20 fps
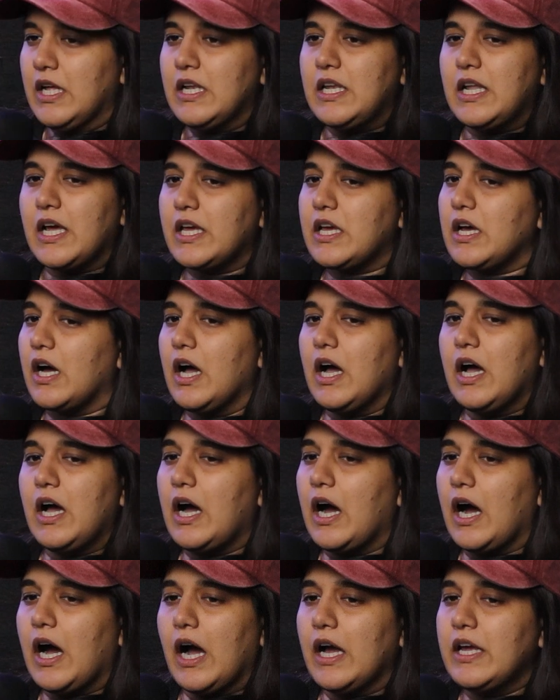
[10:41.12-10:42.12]
Like,
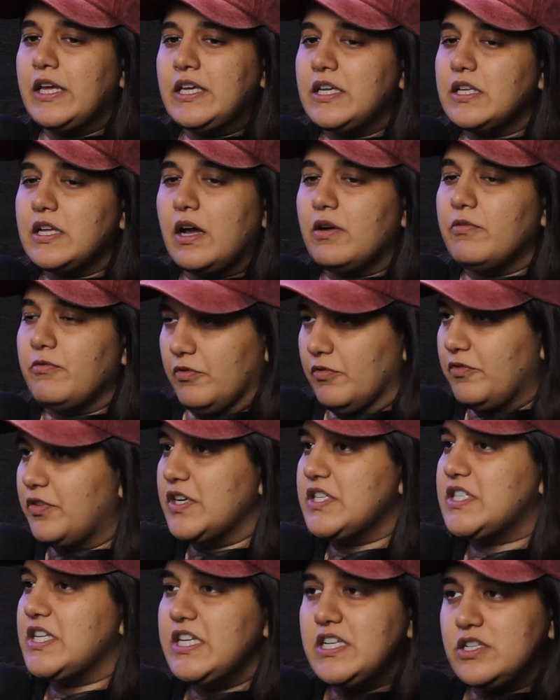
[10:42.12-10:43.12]

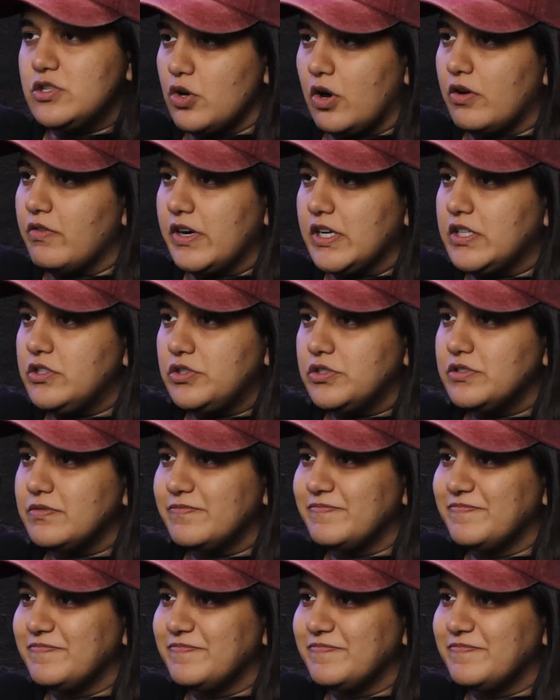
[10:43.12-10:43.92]
firstly, he's not rich.